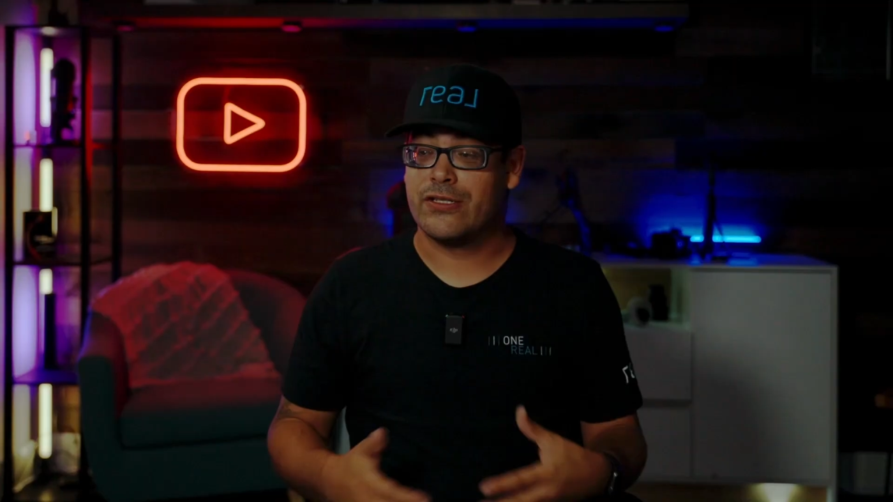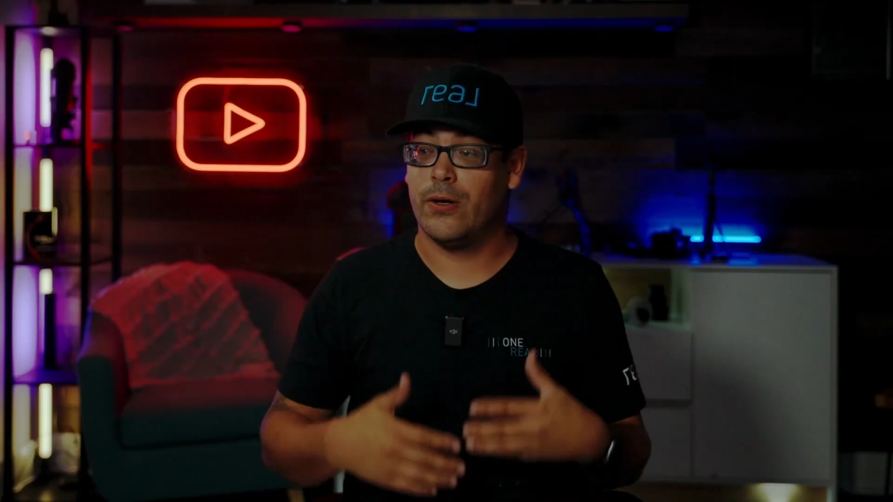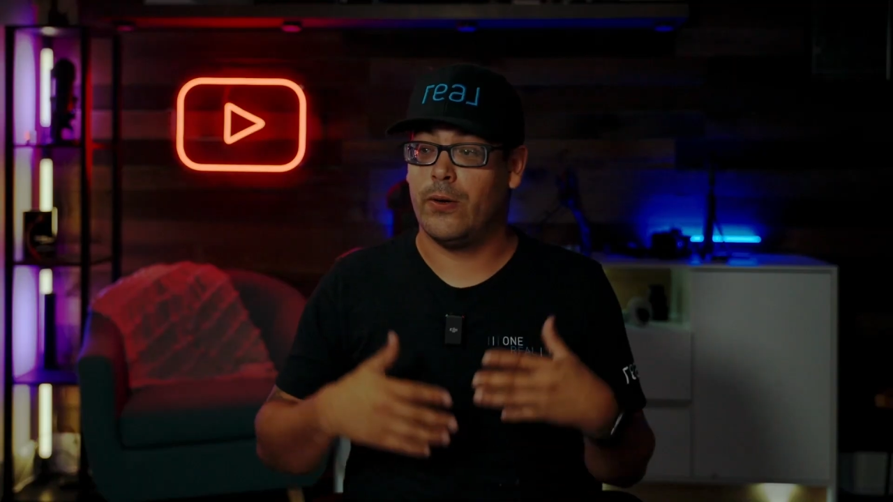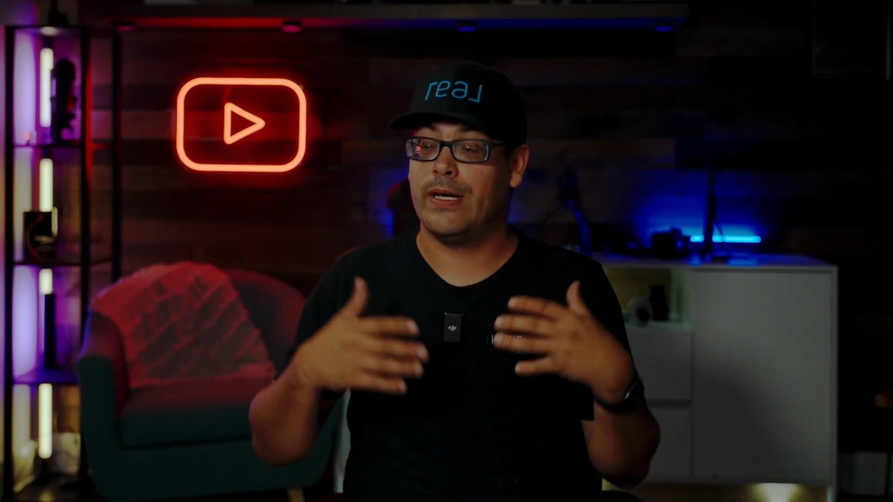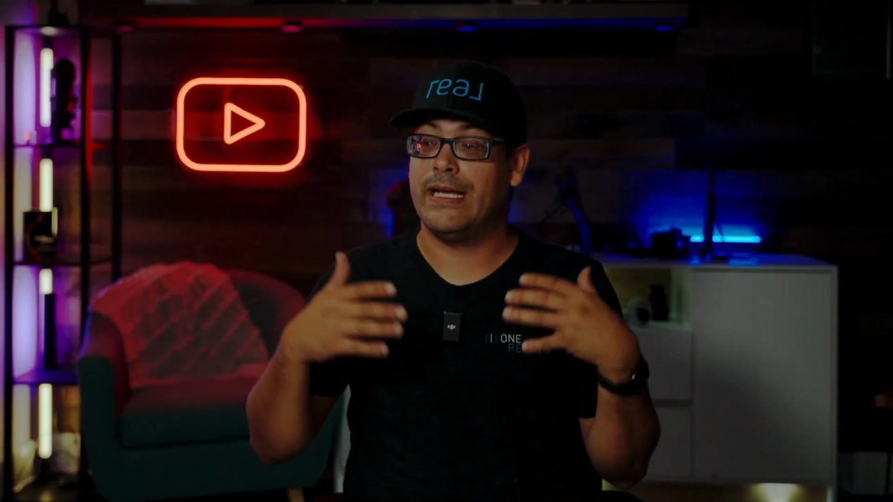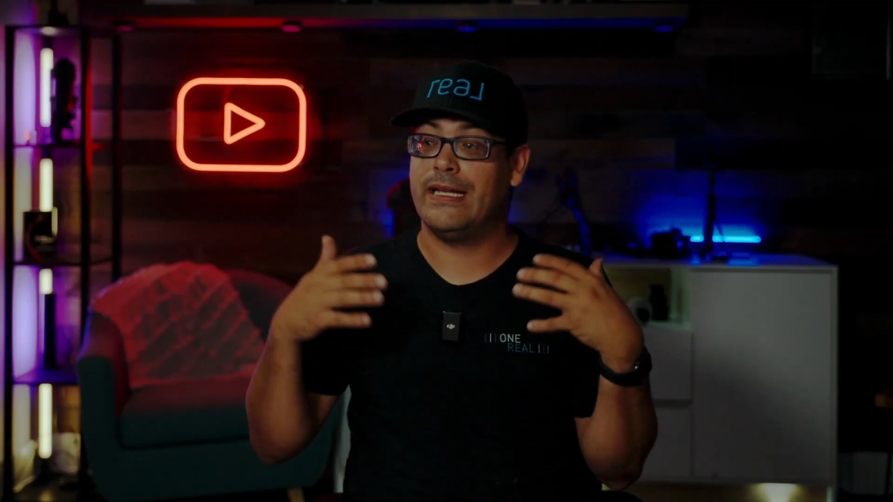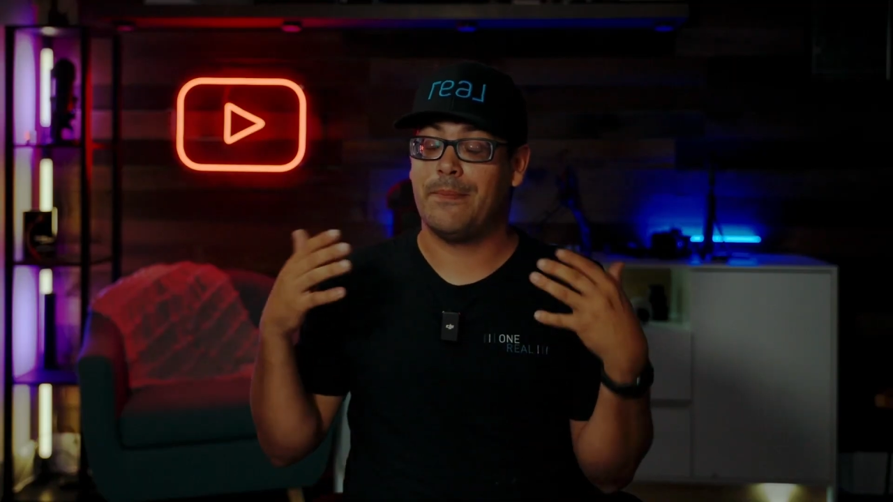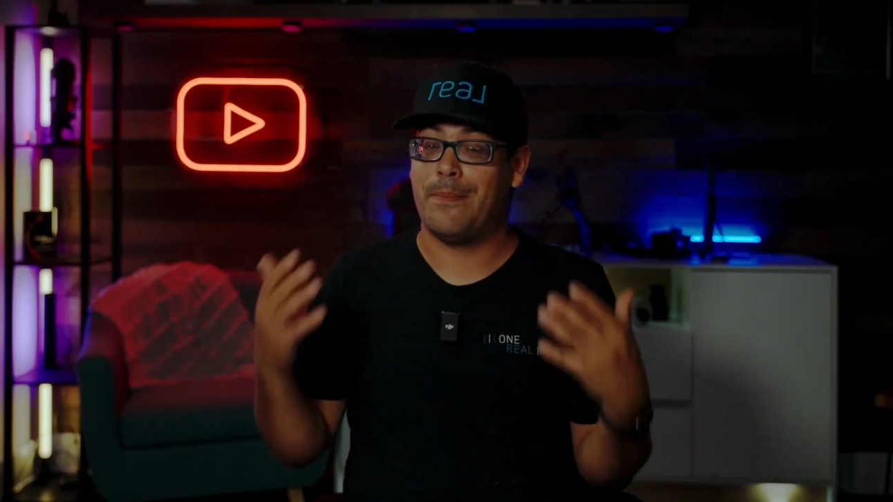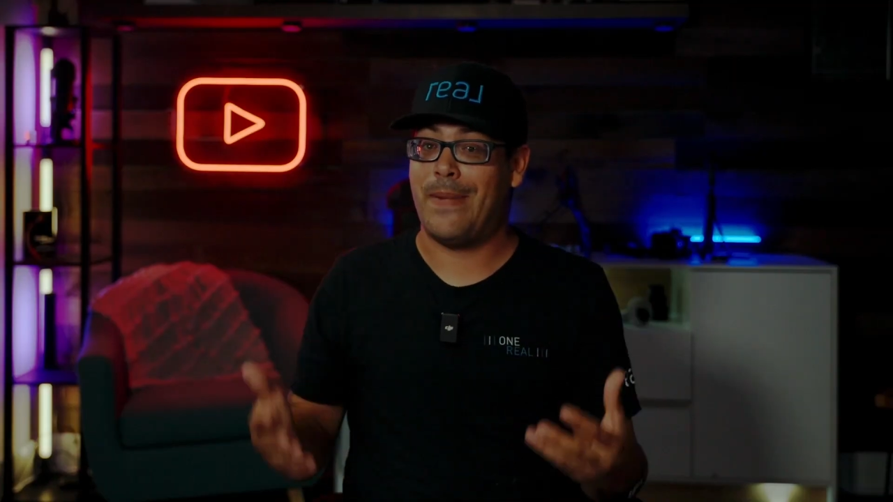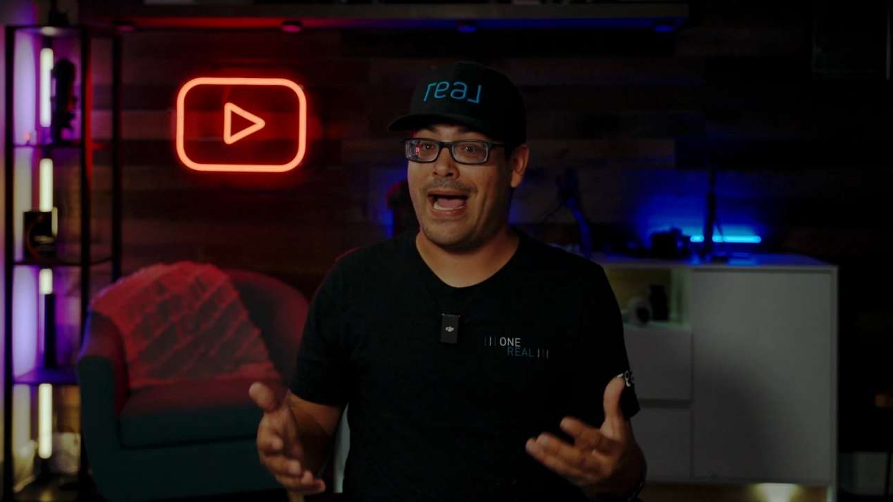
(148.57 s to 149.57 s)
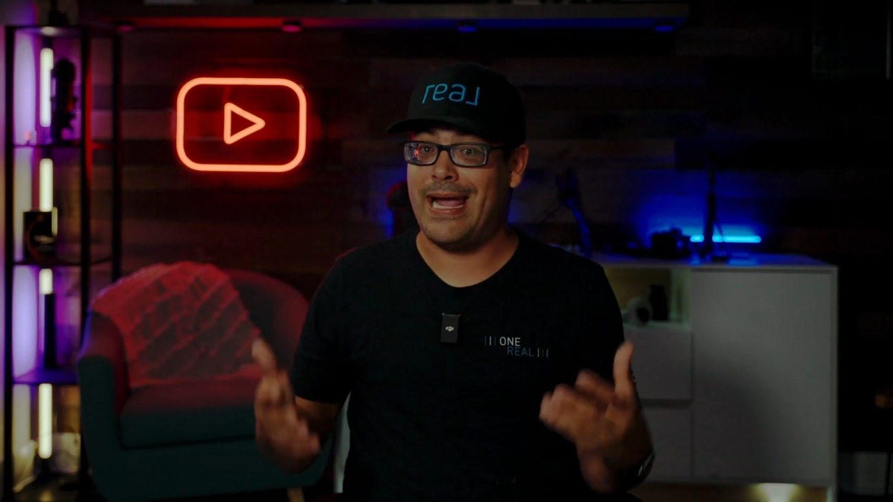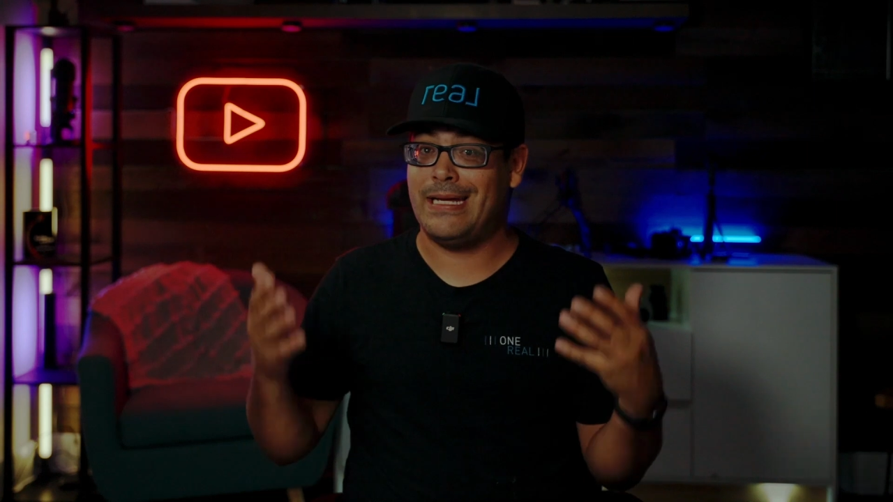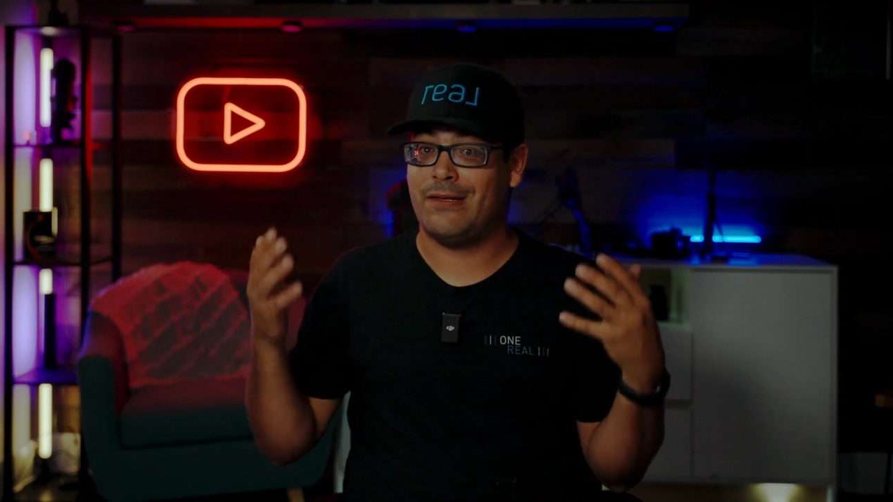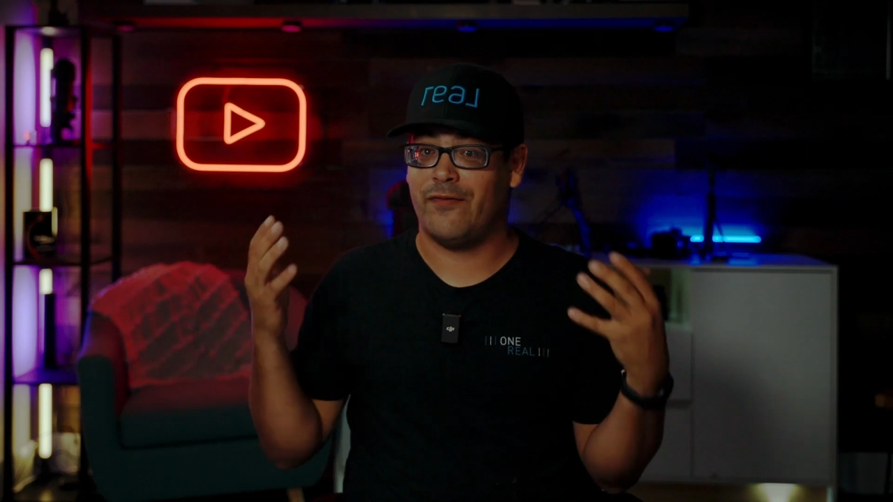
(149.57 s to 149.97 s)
So it might